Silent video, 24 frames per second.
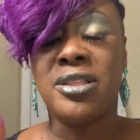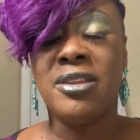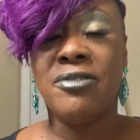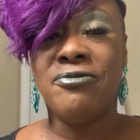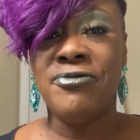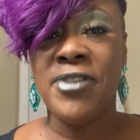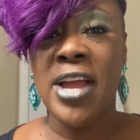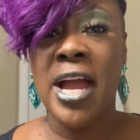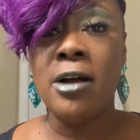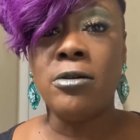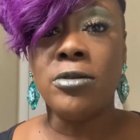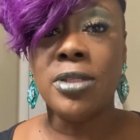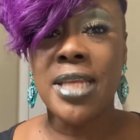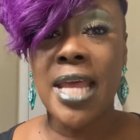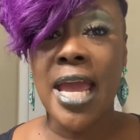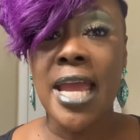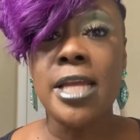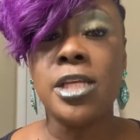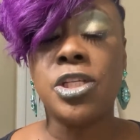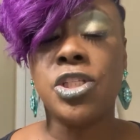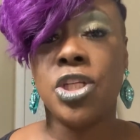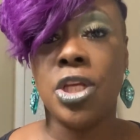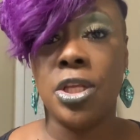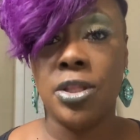the
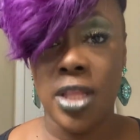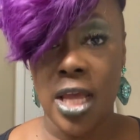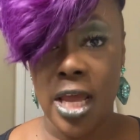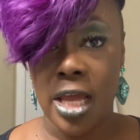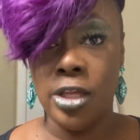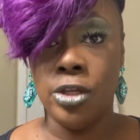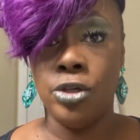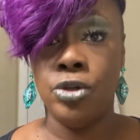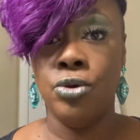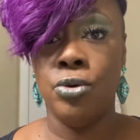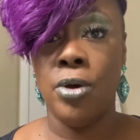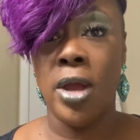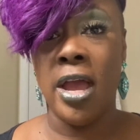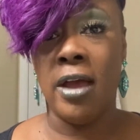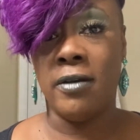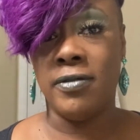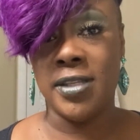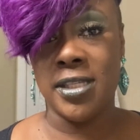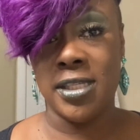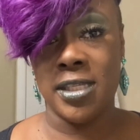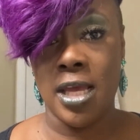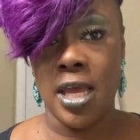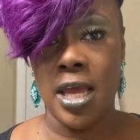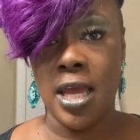foundation that you have
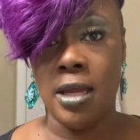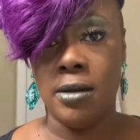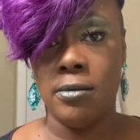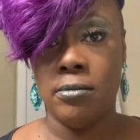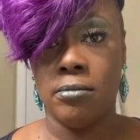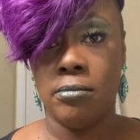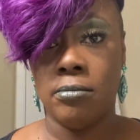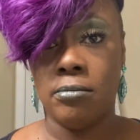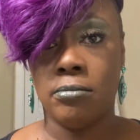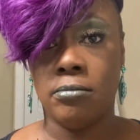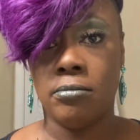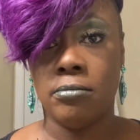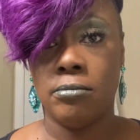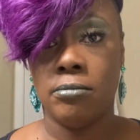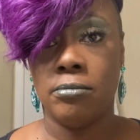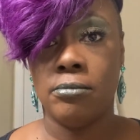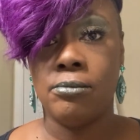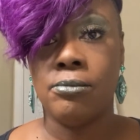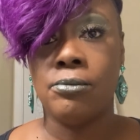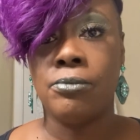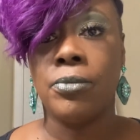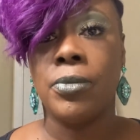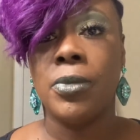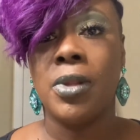set,
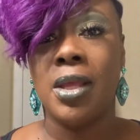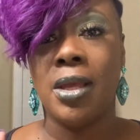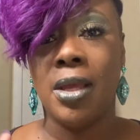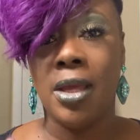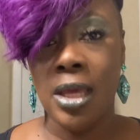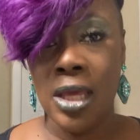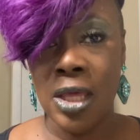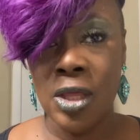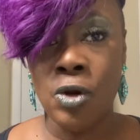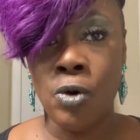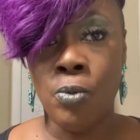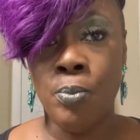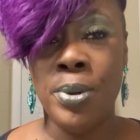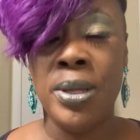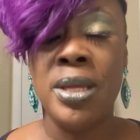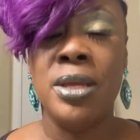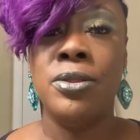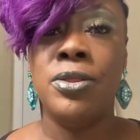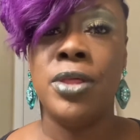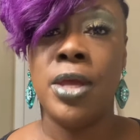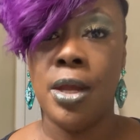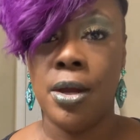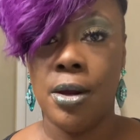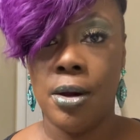it'll
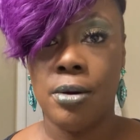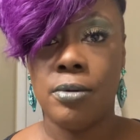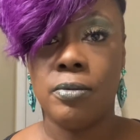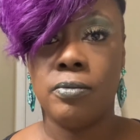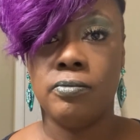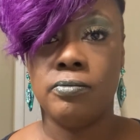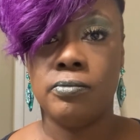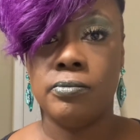be there.